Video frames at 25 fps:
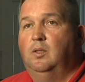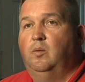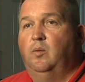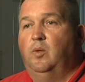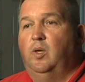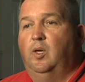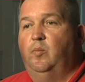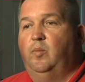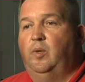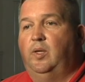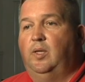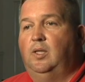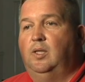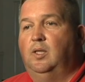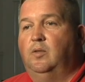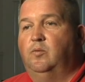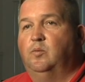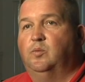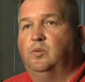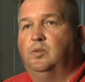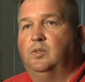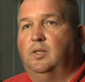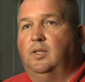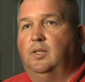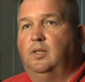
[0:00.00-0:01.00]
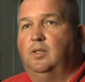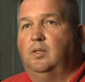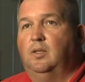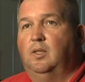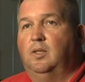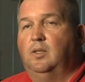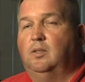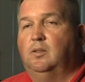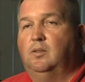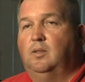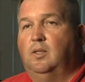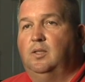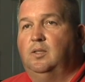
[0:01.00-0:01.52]
Uh, many of them stay
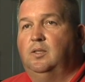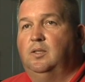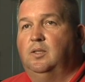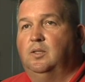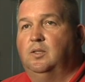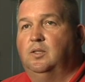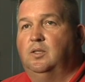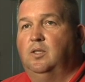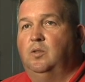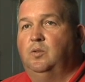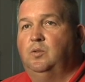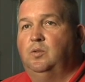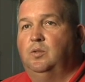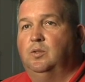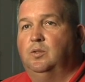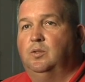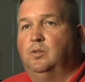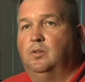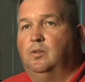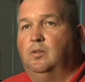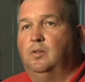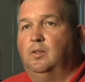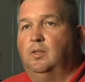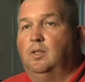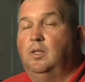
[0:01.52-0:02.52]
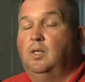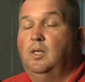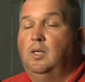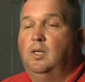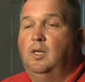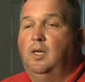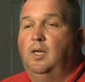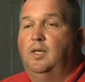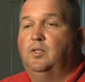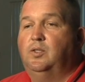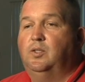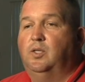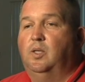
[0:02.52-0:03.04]
and get the associate's degree.
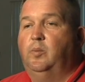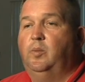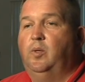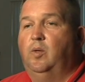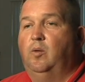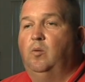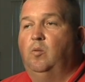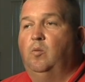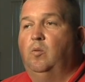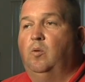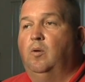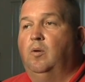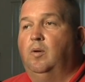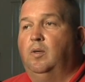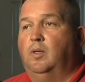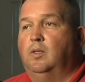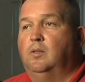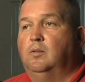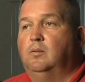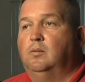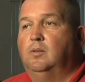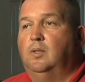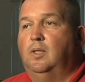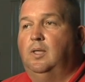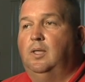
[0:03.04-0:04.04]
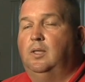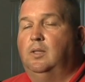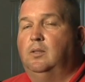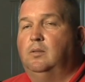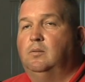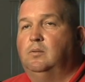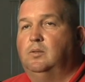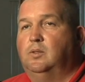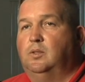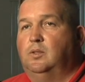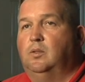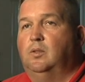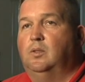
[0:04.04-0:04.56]
And some go to work and, and
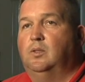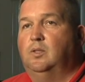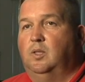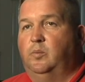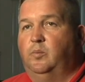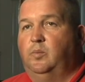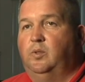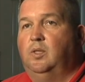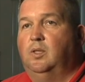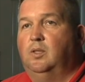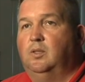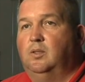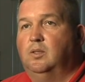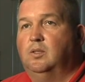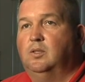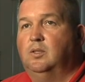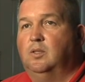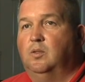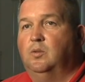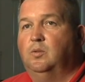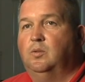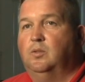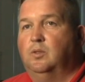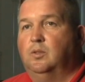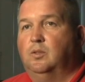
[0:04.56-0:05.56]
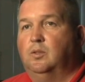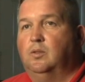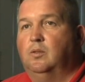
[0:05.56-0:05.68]
still attempt to get the associate's